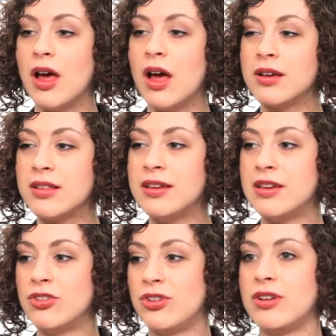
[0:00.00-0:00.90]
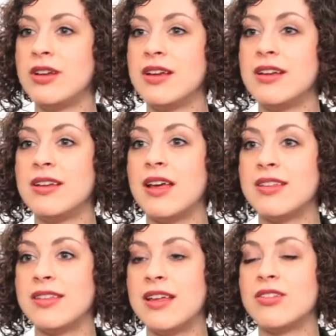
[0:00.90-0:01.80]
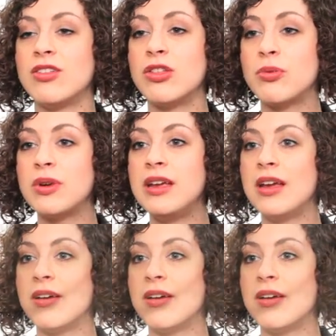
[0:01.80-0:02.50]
a clinician can assess three